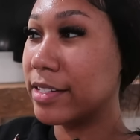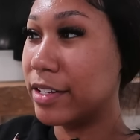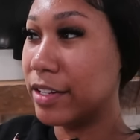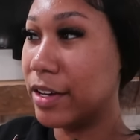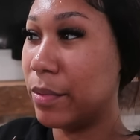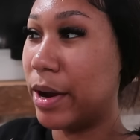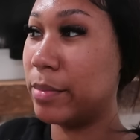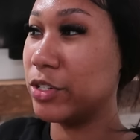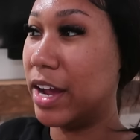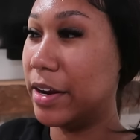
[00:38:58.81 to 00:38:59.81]
good where
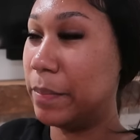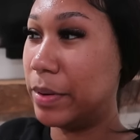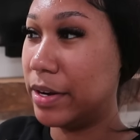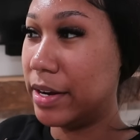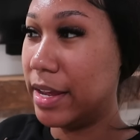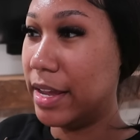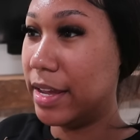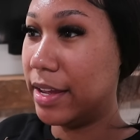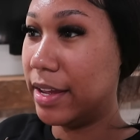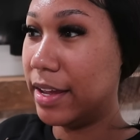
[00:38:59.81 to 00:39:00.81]
I'm trying to put it at.